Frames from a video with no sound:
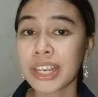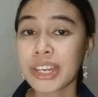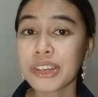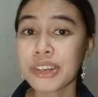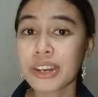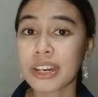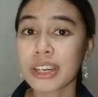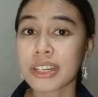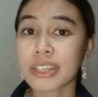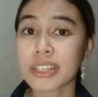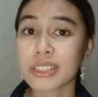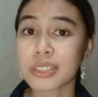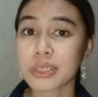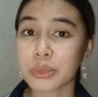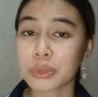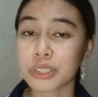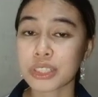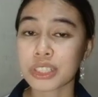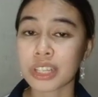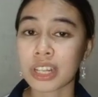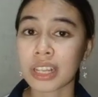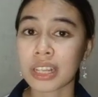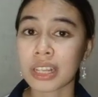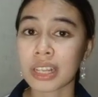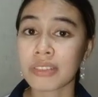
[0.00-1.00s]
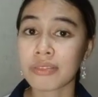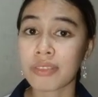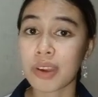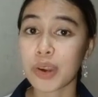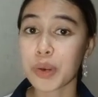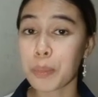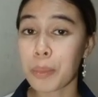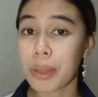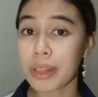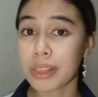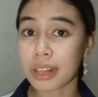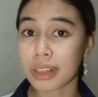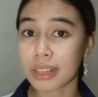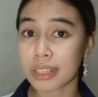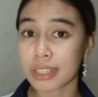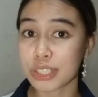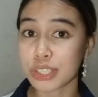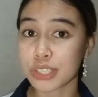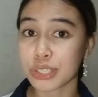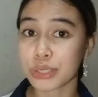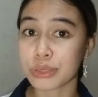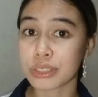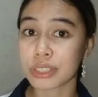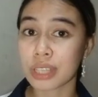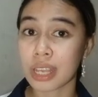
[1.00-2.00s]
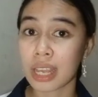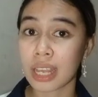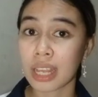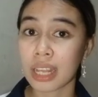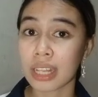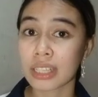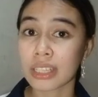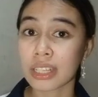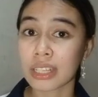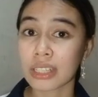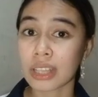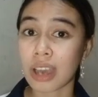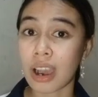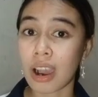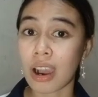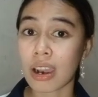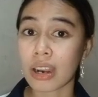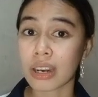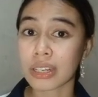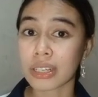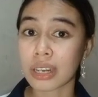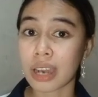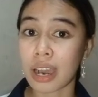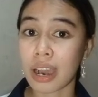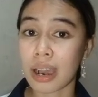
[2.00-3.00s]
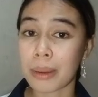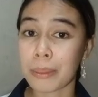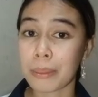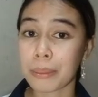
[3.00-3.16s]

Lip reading: Here are the social and environmental issues that are